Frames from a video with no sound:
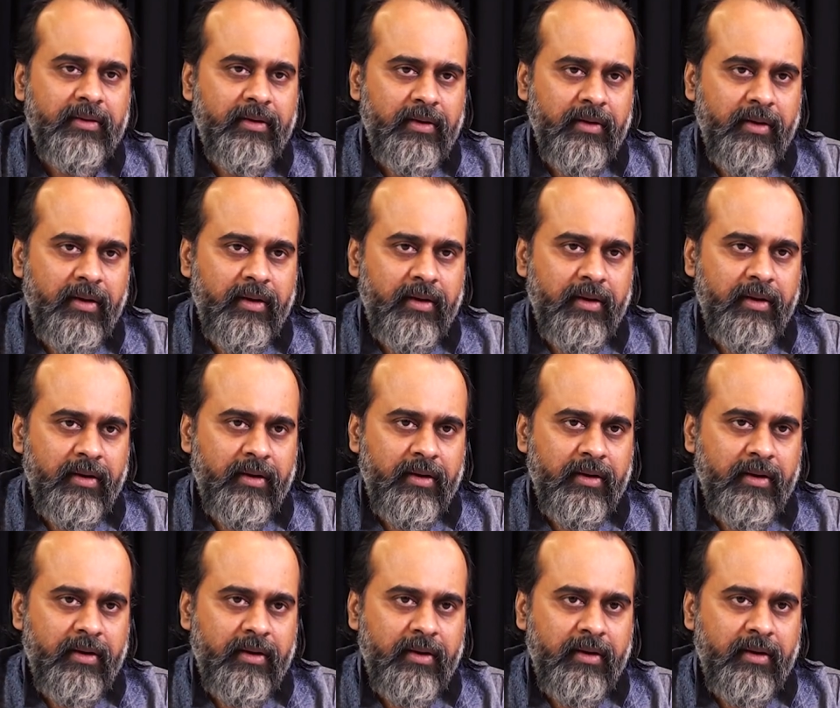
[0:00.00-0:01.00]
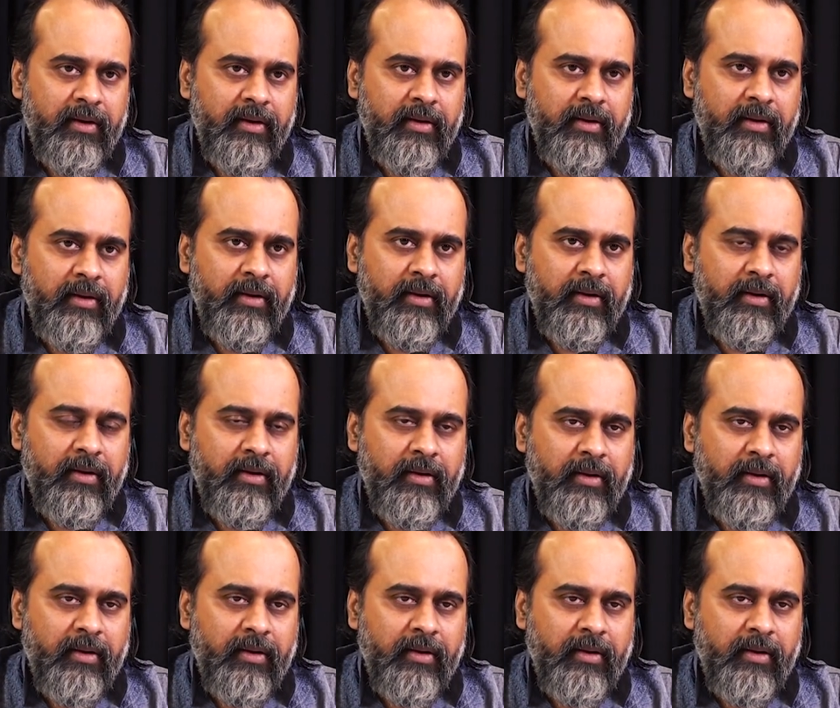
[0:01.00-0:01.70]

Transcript: Nothing is said.